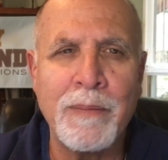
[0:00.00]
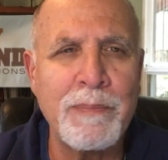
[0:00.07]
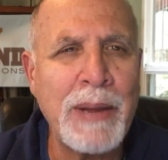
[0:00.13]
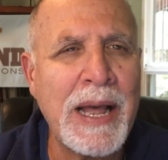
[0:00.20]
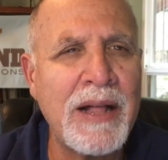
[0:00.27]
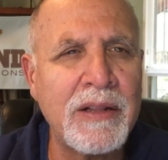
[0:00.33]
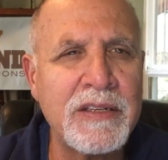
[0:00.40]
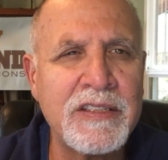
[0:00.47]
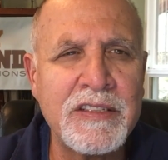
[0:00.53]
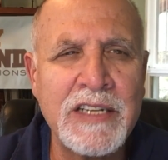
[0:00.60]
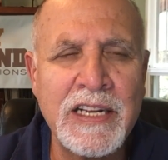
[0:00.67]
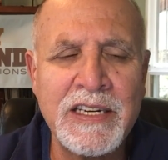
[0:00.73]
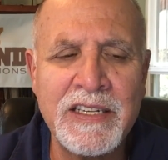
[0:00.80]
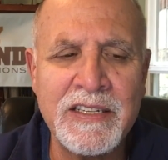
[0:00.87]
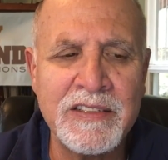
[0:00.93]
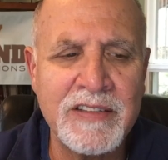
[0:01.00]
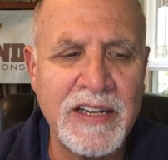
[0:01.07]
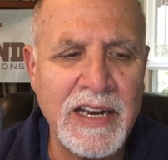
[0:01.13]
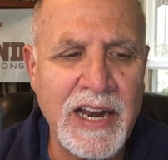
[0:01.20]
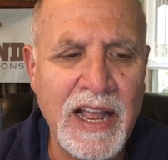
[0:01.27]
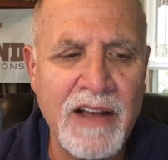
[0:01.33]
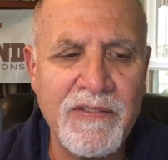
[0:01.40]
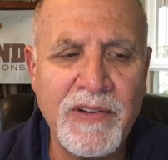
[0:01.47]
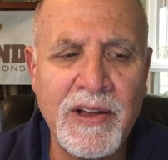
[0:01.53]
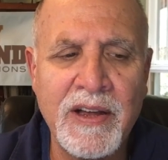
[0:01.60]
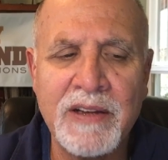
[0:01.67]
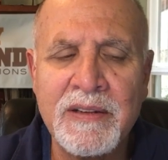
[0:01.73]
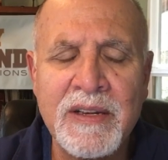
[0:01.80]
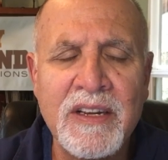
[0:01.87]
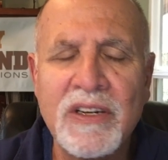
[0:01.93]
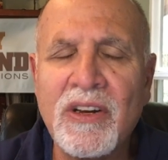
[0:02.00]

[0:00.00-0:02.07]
Palestinians that have a